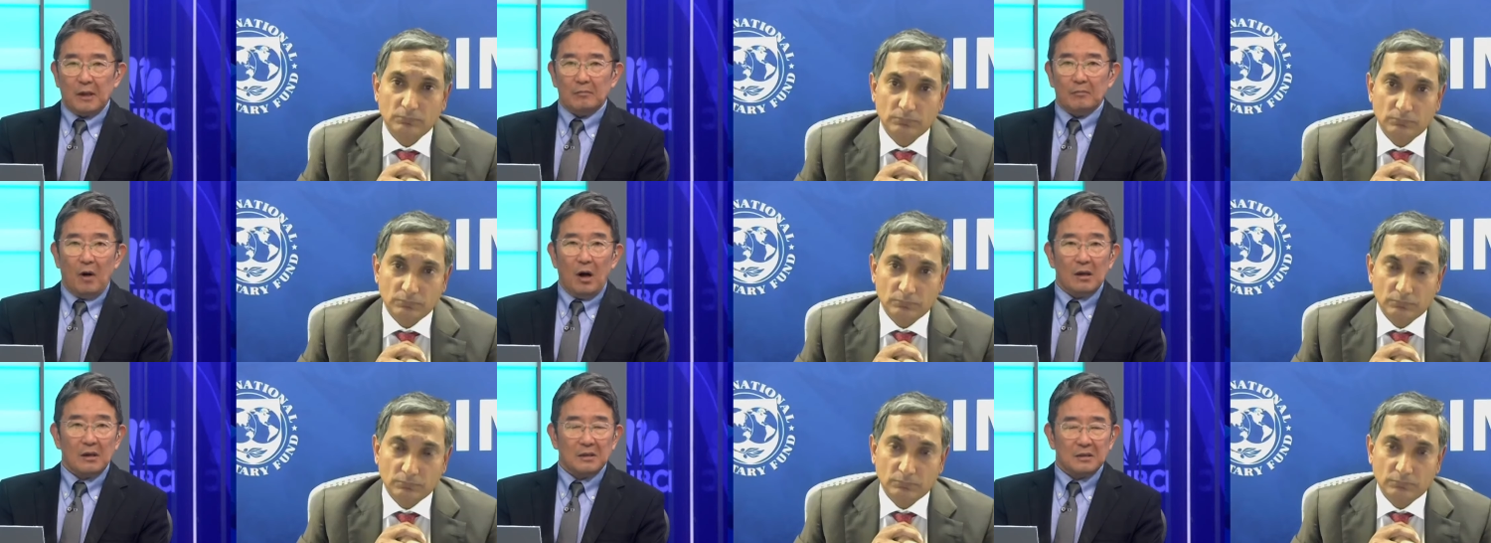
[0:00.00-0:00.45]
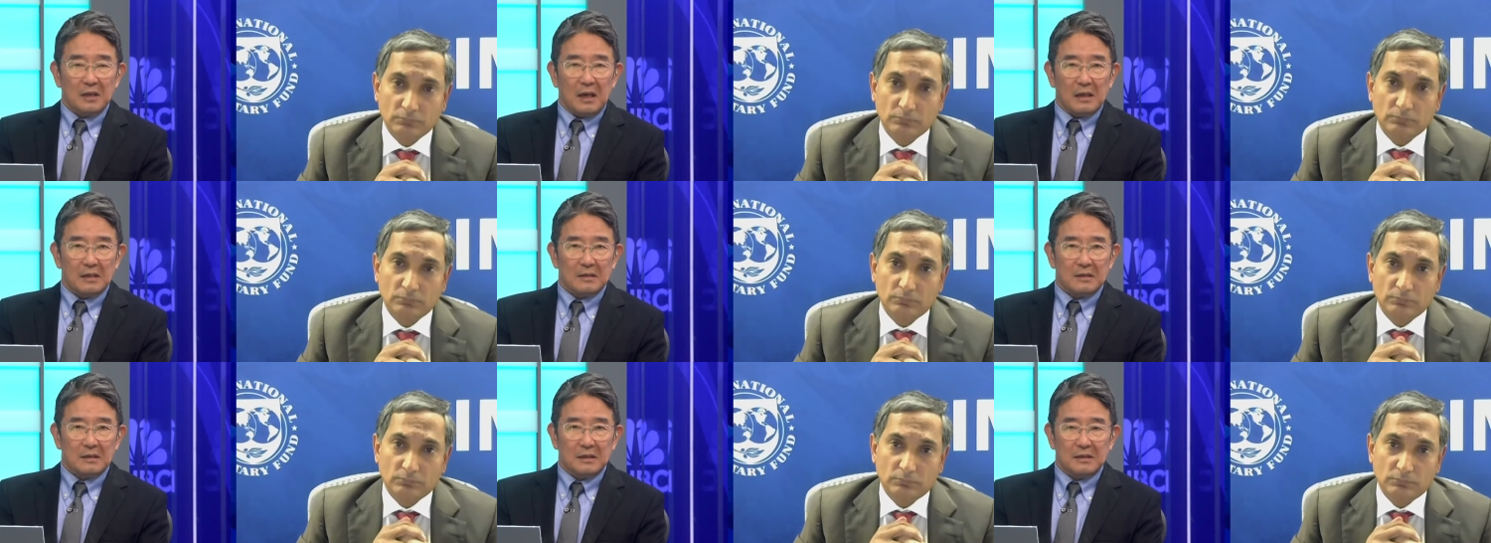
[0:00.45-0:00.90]
Speaker 1: and
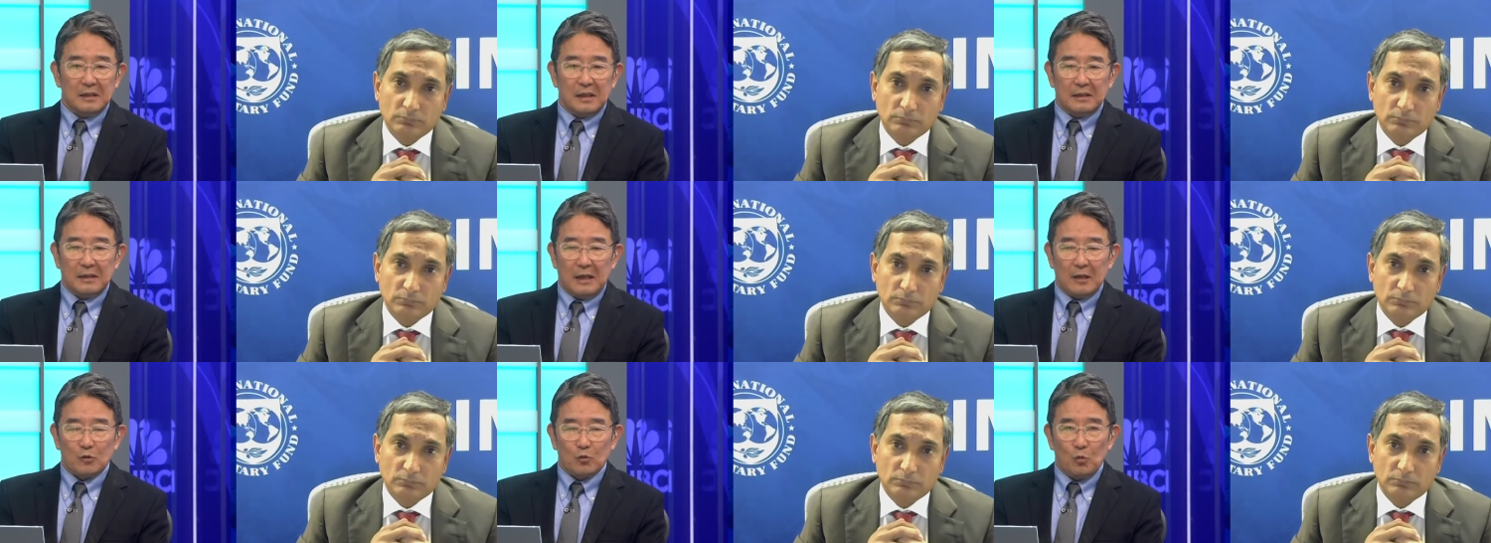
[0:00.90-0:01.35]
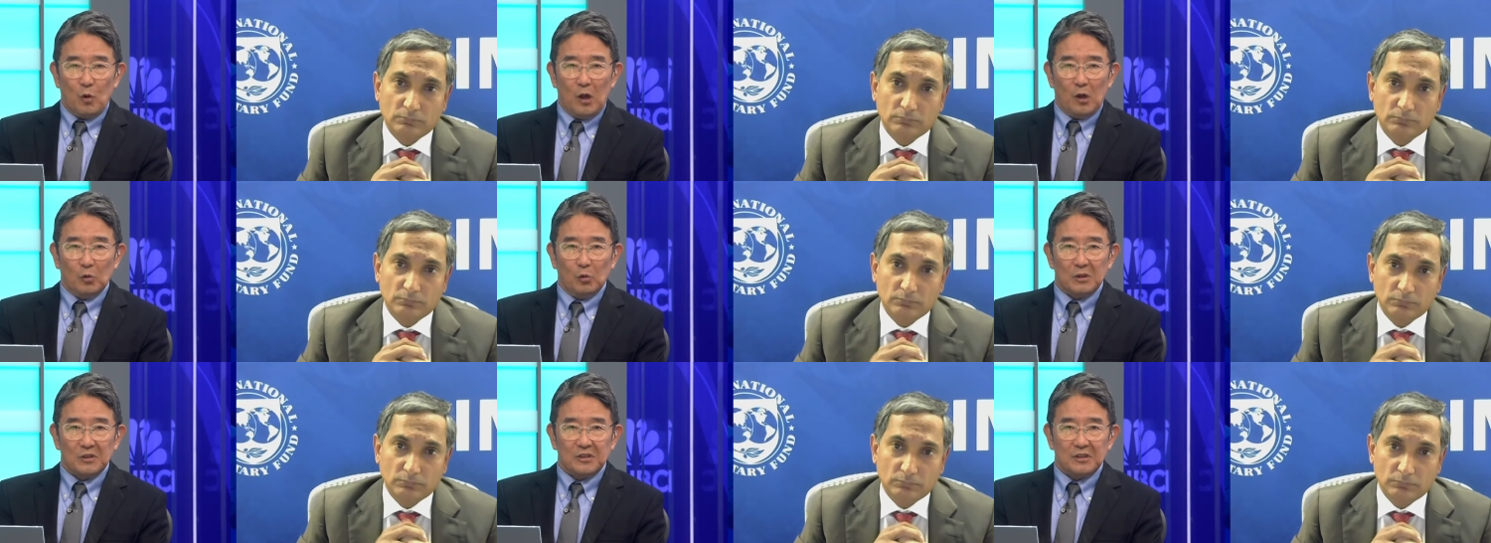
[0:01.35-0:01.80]
monetize the debt as
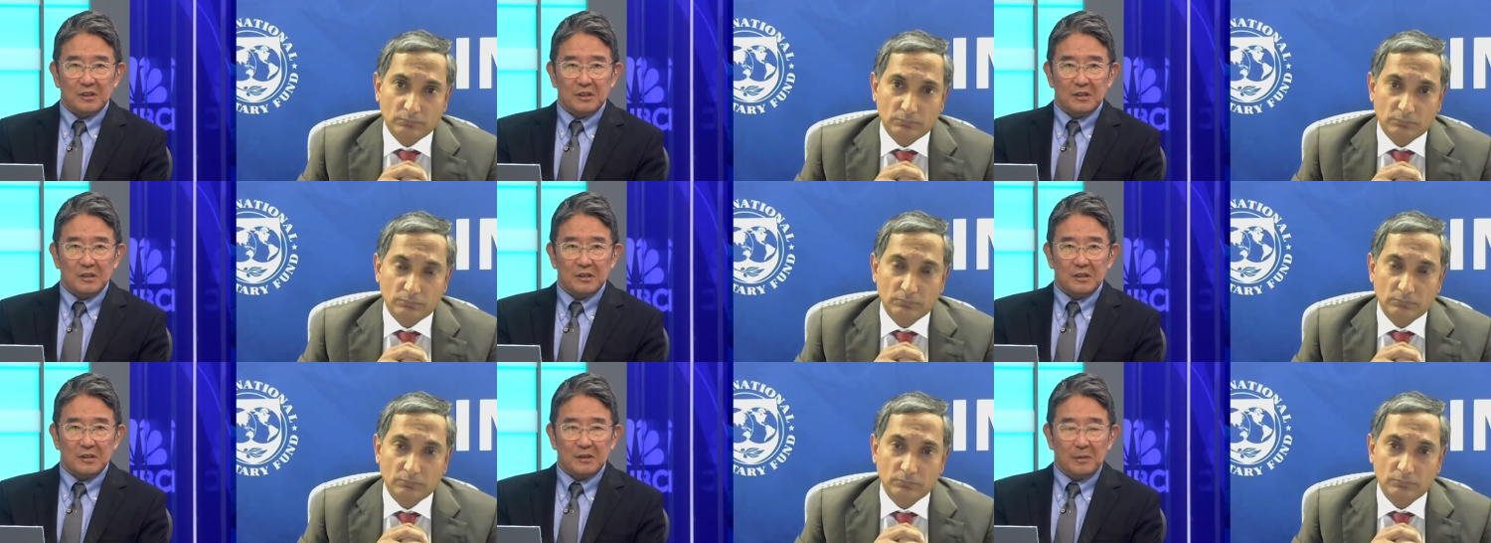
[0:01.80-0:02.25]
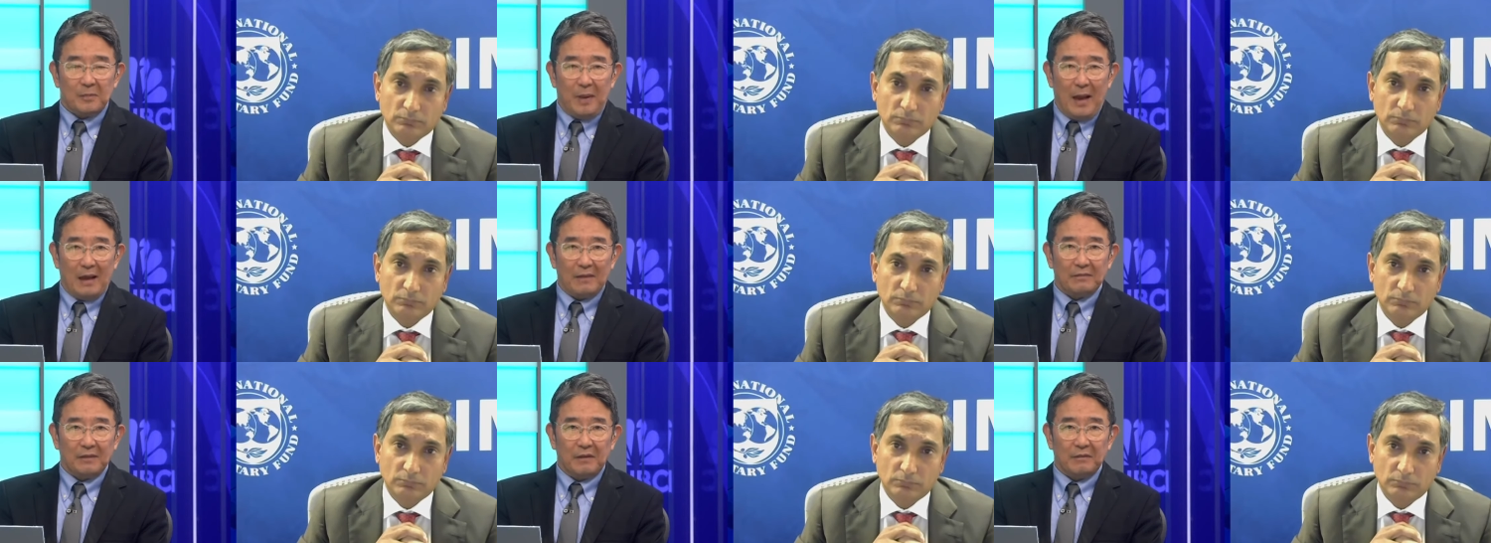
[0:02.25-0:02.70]
well, which is the path